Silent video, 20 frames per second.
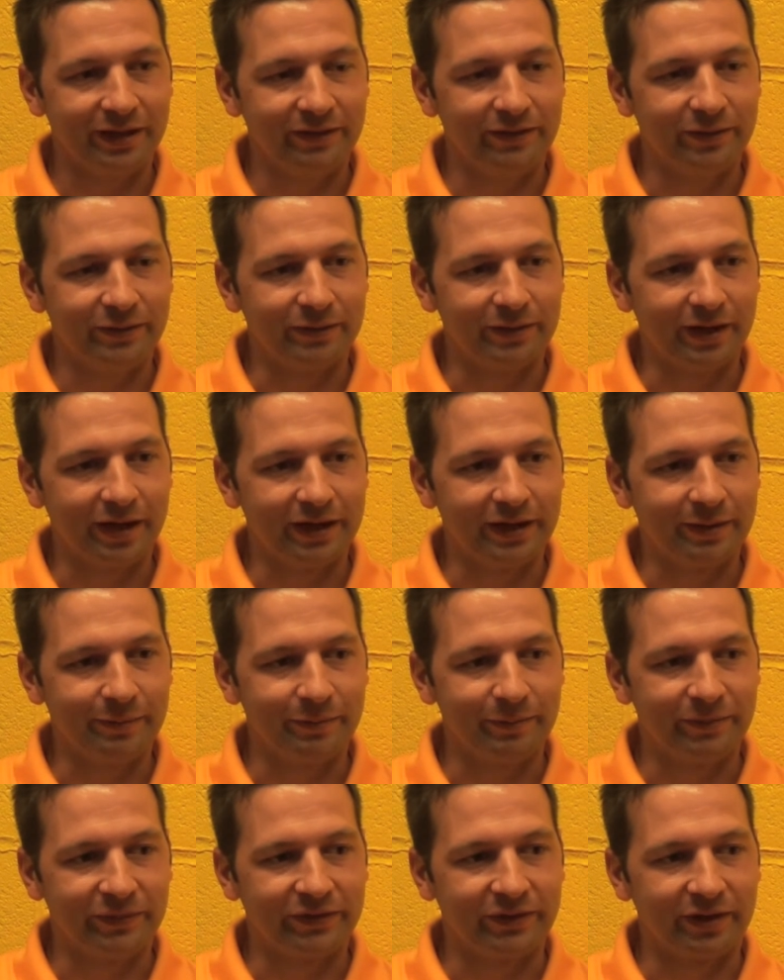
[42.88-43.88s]
into it. I get
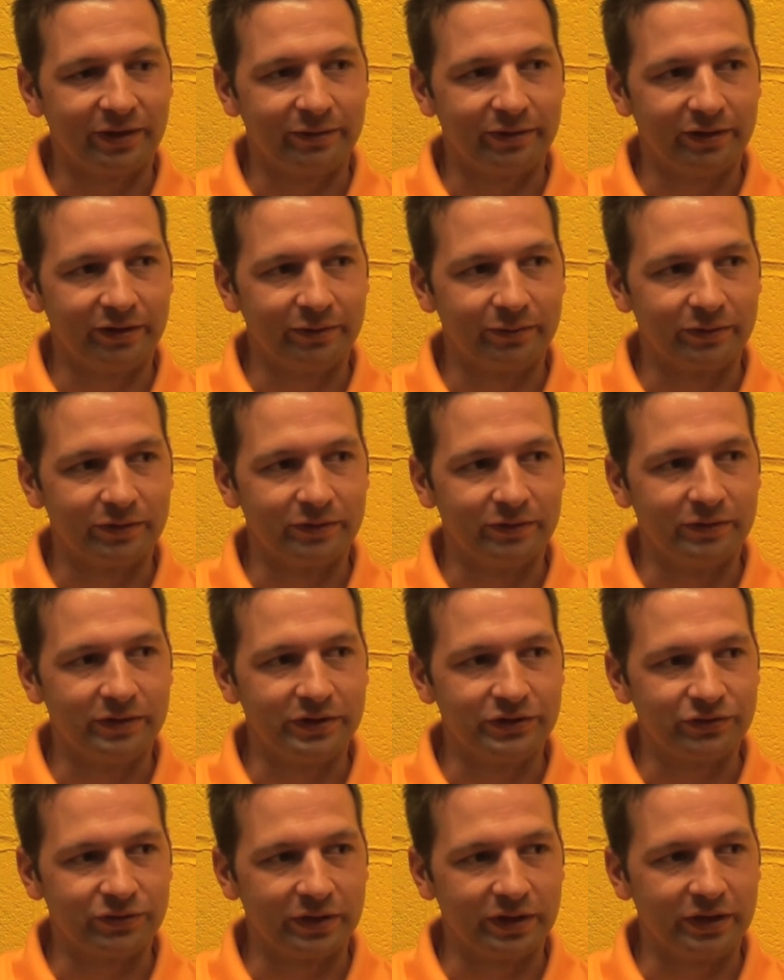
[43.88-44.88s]
started on the recruiting
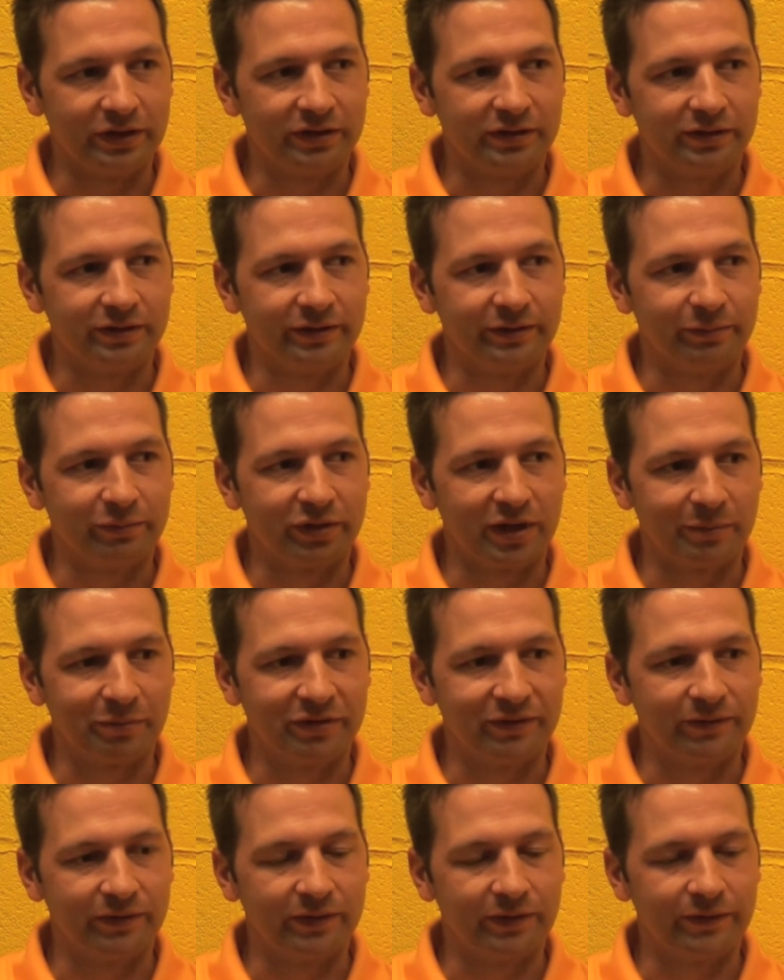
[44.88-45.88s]
trail and
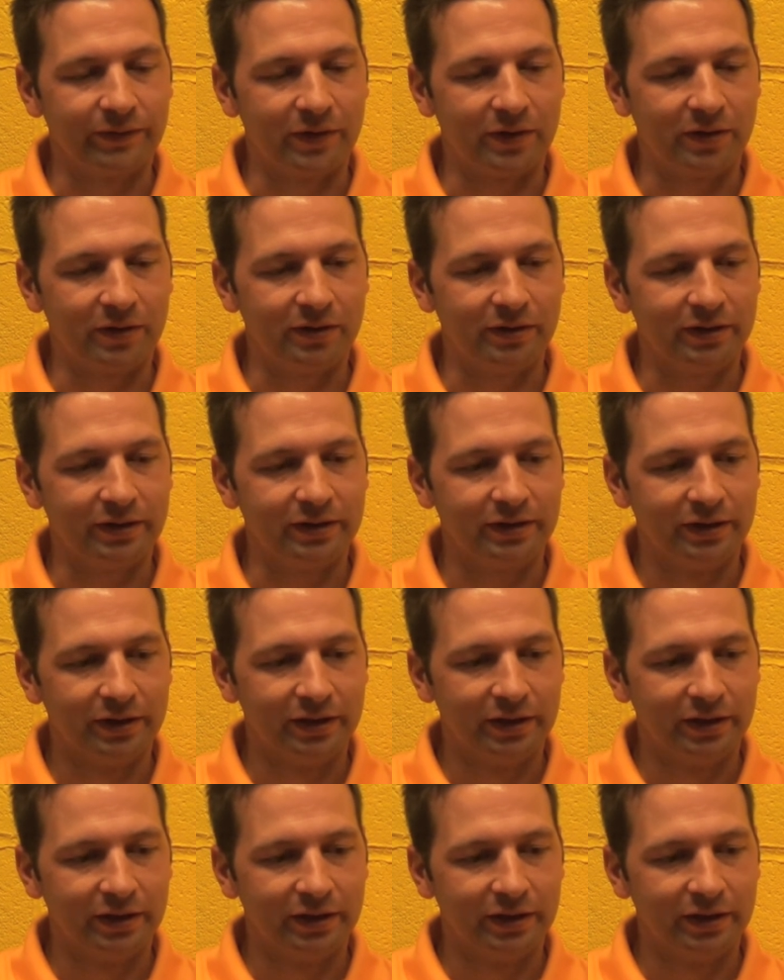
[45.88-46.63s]
prepping for the fall, and